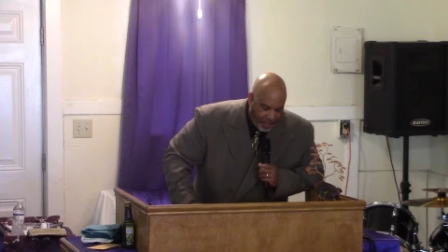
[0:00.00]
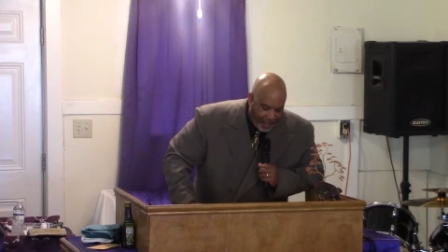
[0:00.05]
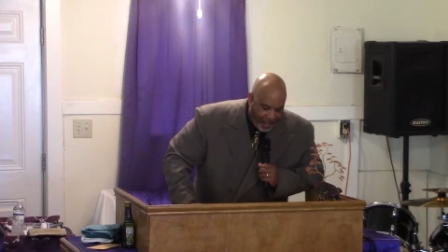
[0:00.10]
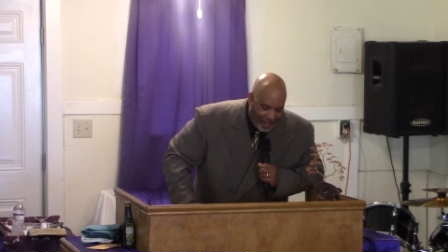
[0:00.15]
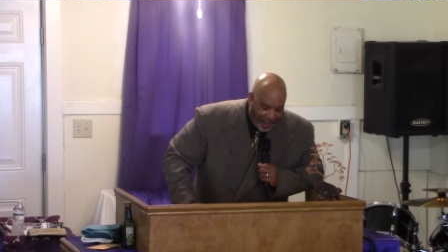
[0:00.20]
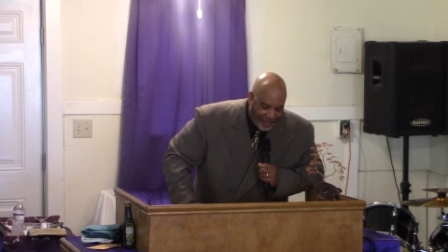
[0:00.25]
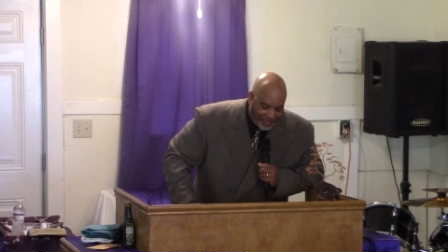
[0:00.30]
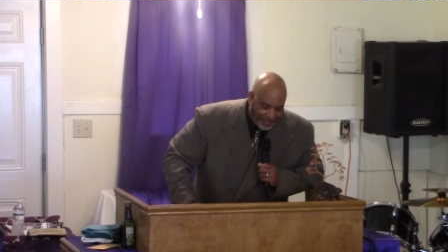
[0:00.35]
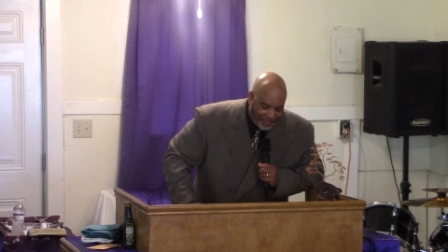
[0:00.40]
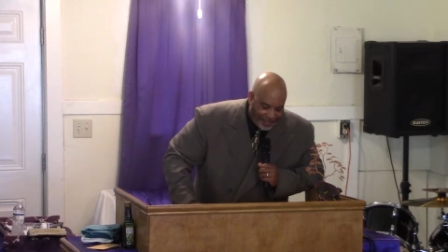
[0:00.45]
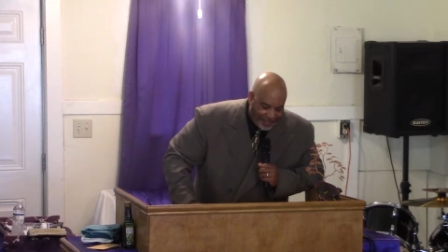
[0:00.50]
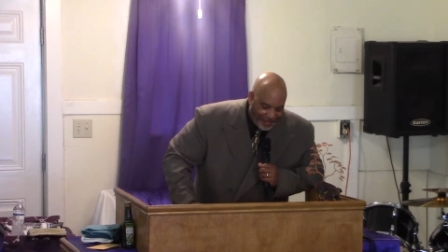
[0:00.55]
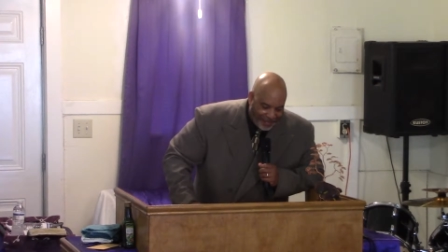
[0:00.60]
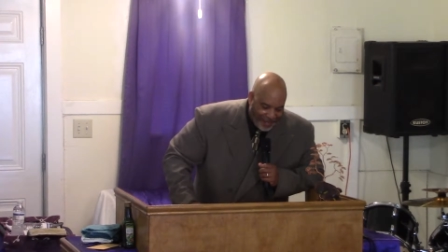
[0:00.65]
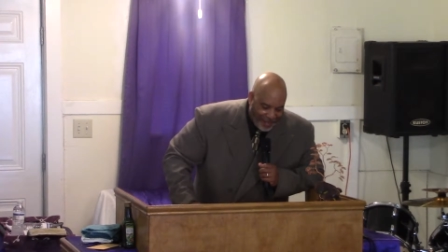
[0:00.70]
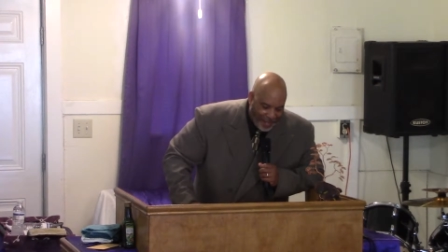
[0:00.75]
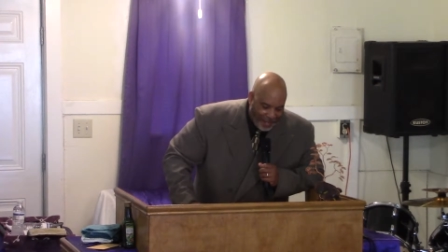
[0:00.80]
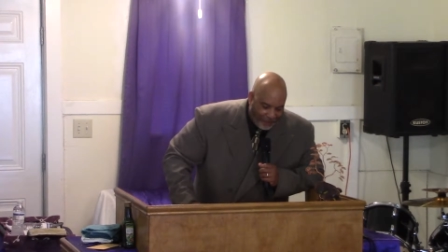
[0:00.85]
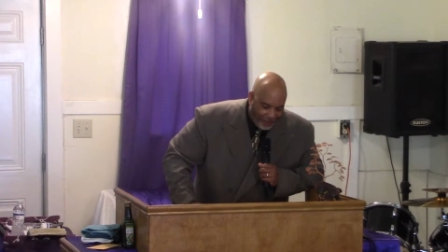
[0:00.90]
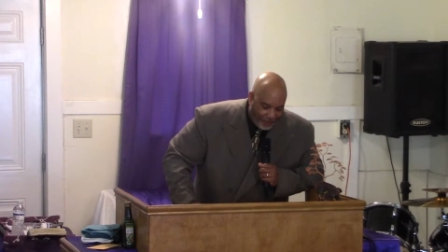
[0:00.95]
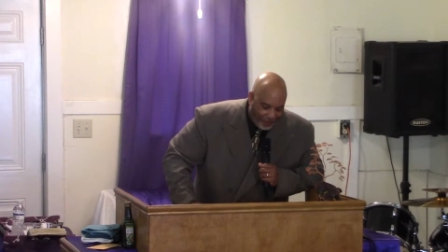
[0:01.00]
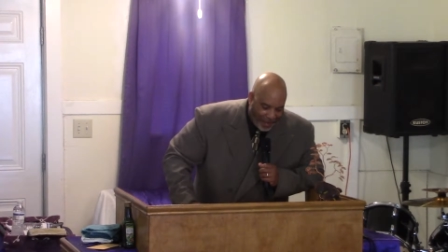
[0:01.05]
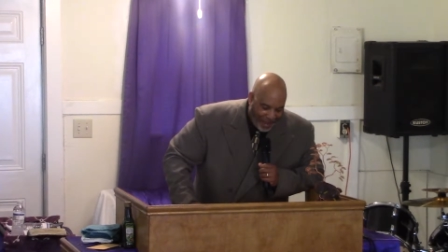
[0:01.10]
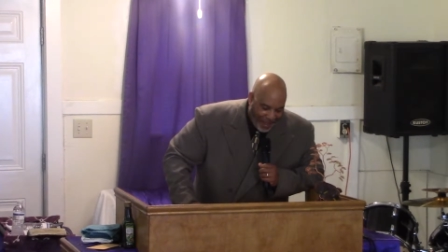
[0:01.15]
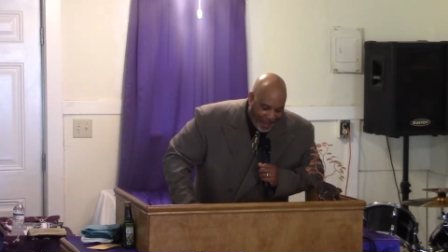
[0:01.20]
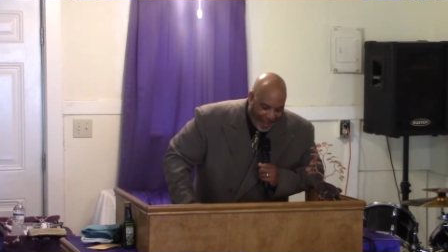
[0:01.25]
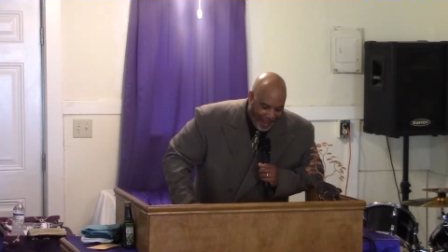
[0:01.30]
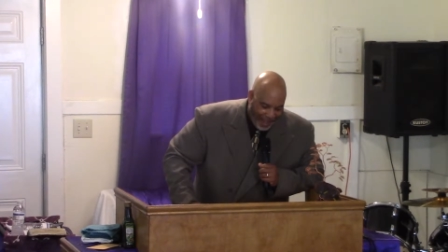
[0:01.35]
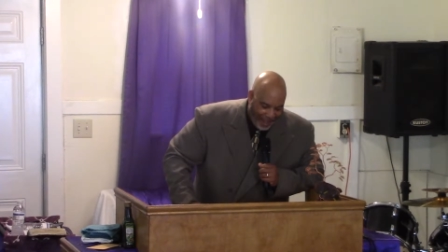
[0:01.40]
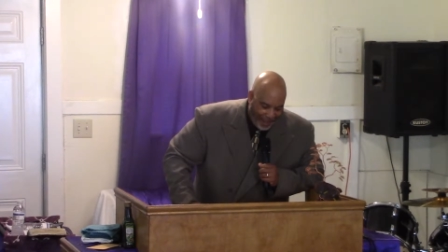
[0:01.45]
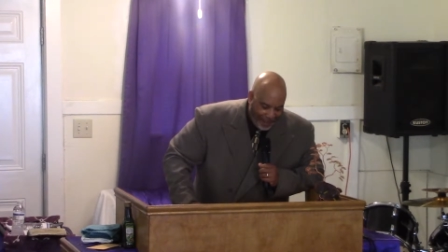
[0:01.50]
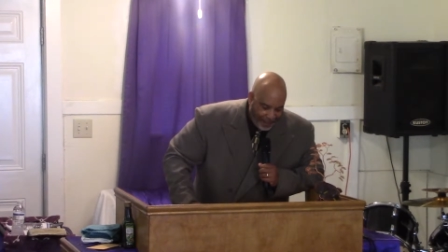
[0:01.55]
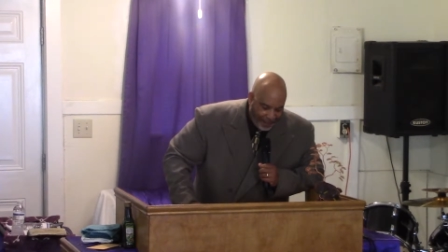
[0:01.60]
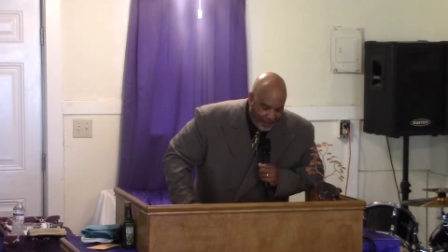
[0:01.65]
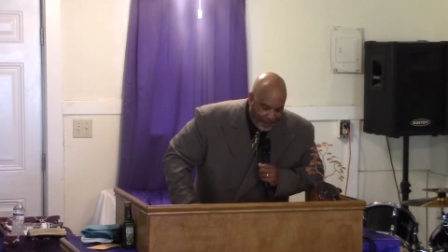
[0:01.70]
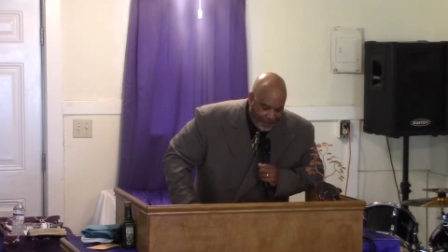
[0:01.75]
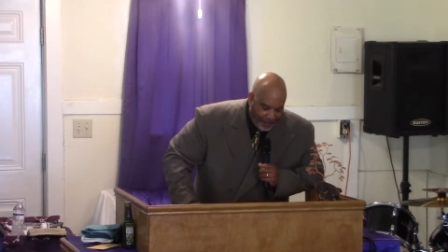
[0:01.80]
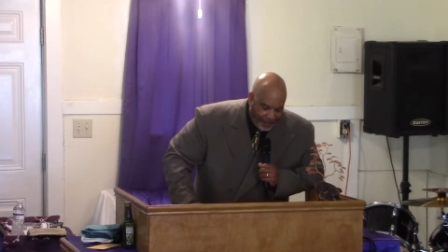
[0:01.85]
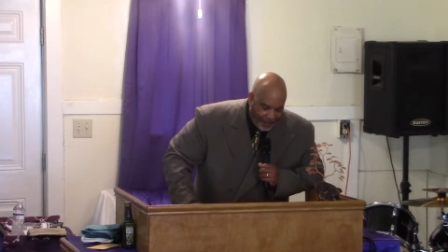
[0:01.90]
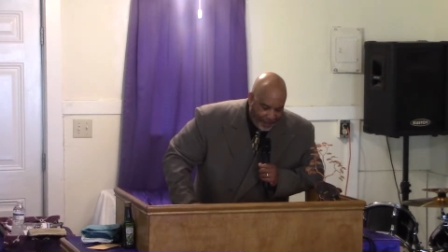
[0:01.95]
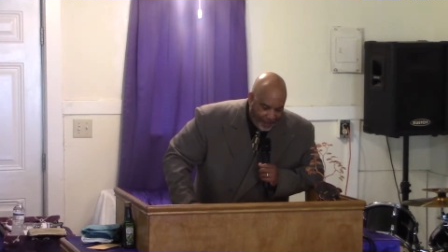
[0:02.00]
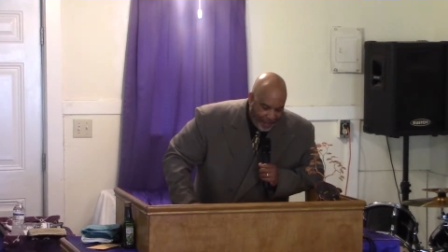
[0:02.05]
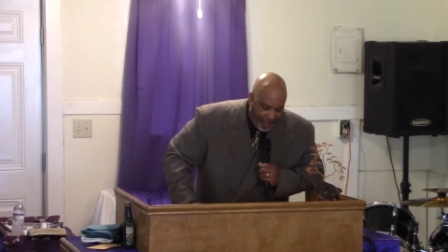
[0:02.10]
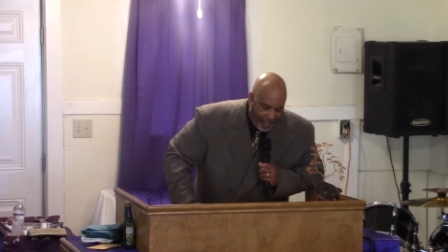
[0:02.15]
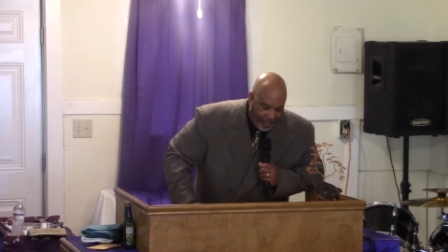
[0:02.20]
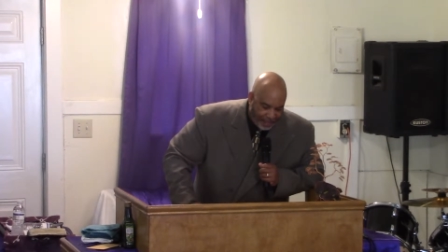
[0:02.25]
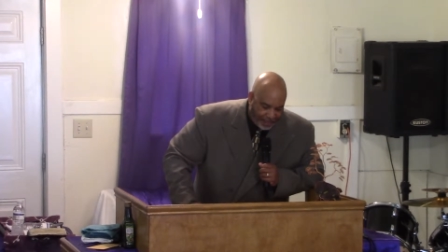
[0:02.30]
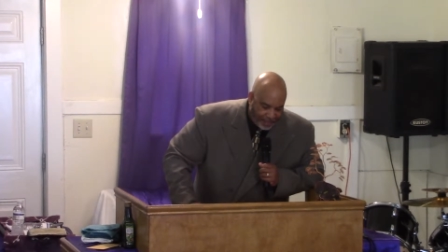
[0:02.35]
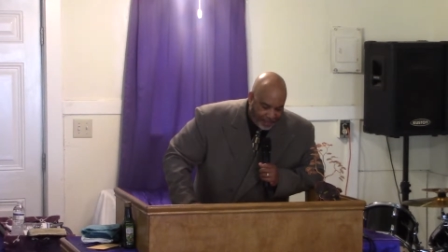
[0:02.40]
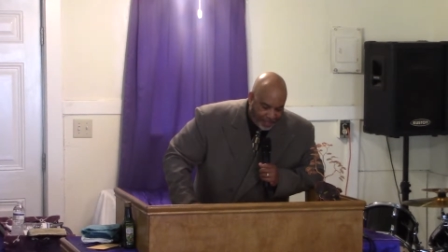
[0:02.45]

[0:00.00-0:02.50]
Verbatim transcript: has an evil eye, and